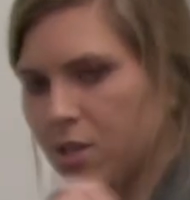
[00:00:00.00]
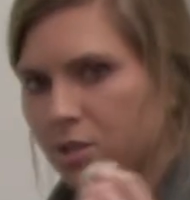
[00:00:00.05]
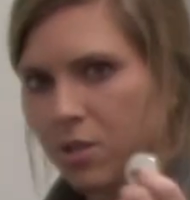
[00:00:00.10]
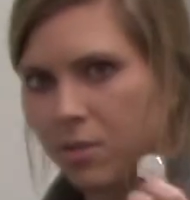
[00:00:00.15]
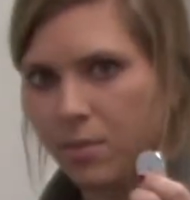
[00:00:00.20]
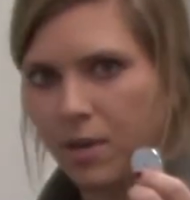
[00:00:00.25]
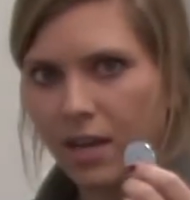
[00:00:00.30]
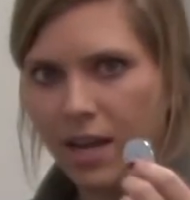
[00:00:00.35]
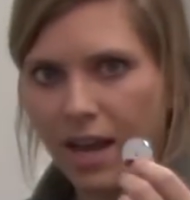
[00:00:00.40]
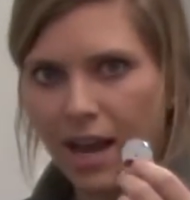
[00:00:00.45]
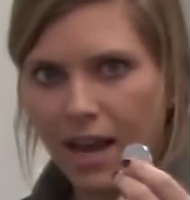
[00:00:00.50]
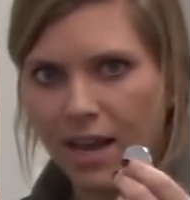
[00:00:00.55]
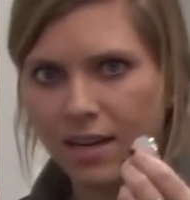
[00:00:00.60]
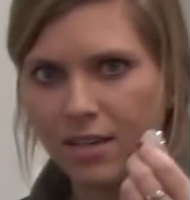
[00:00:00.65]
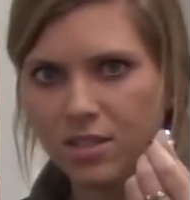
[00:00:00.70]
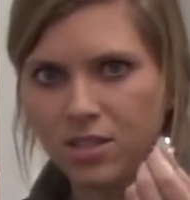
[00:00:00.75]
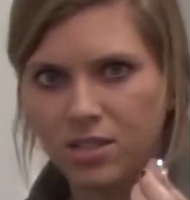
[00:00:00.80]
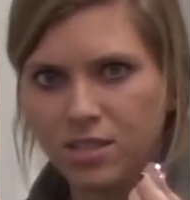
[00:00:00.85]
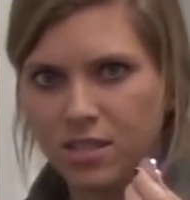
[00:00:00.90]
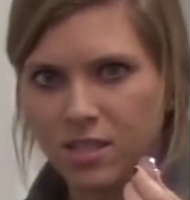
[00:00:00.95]
So I'm going to
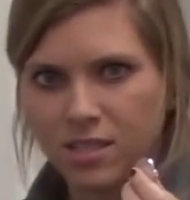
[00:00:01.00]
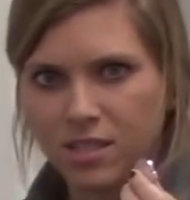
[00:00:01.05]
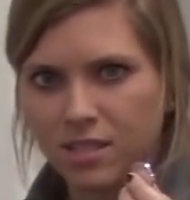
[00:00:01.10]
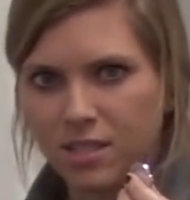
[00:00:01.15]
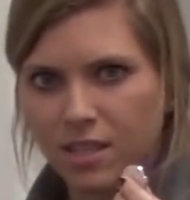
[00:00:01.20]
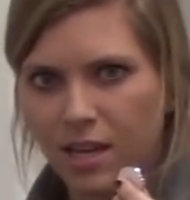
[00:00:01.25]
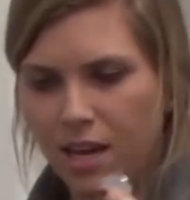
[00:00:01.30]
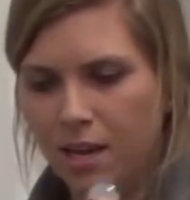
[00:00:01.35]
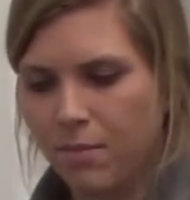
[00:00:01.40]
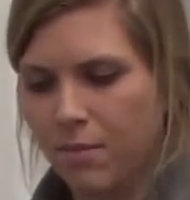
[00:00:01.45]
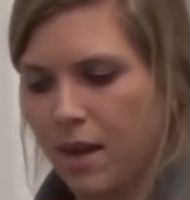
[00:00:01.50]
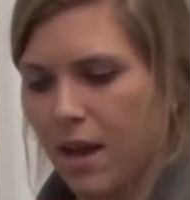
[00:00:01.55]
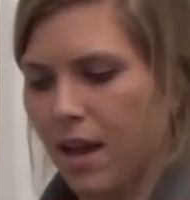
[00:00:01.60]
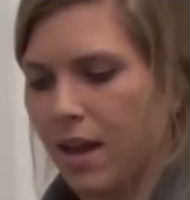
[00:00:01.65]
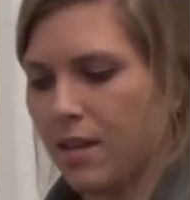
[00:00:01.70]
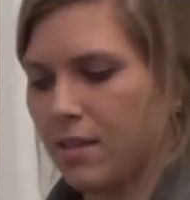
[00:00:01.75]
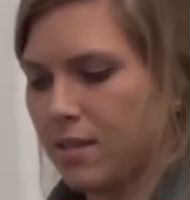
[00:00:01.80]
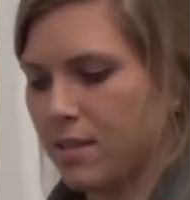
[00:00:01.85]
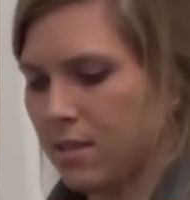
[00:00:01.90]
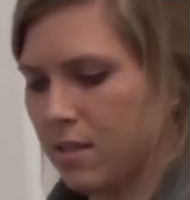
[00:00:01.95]
add just a slight
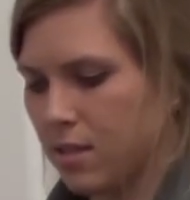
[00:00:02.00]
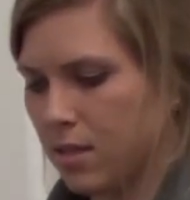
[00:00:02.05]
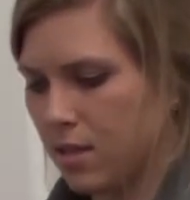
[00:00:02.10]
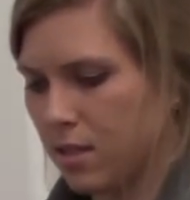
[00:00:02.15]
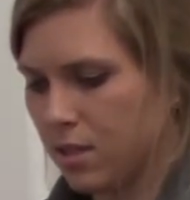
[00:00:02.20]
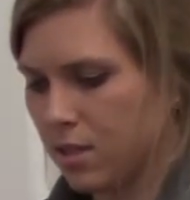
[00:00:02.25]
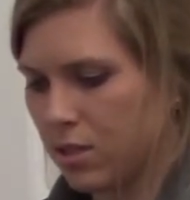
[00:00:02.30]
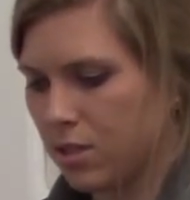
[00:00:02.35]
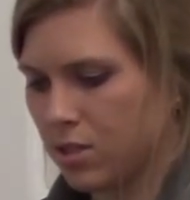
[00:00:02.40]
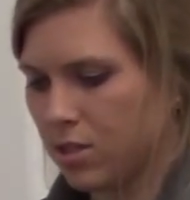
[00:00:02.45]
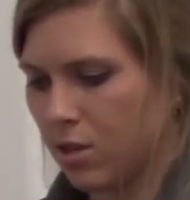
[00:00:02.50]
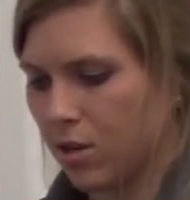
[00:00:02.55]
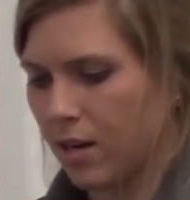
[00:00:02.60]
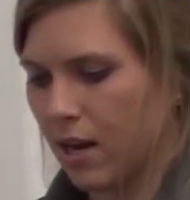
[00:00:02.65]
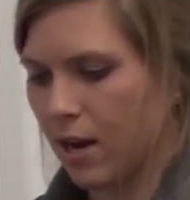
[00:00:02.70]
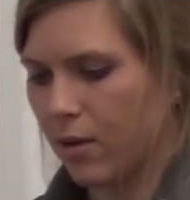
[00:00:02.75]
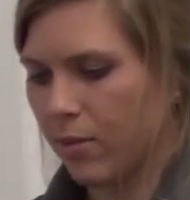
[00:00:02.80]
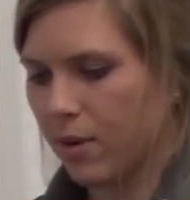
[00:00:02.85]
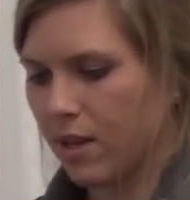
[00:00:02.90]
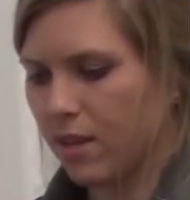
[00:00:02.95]
mass to start
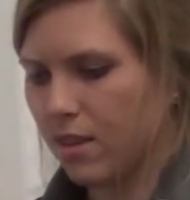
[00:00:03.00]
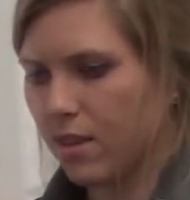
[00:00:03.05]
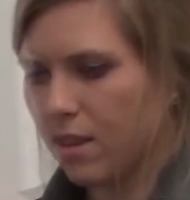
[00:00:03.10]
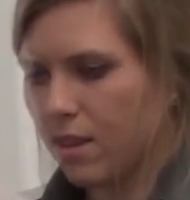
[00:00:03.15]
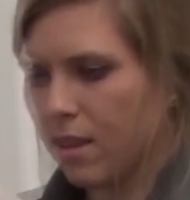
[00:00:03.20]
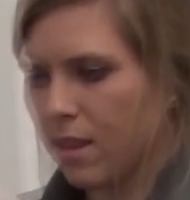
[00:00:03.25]
out with,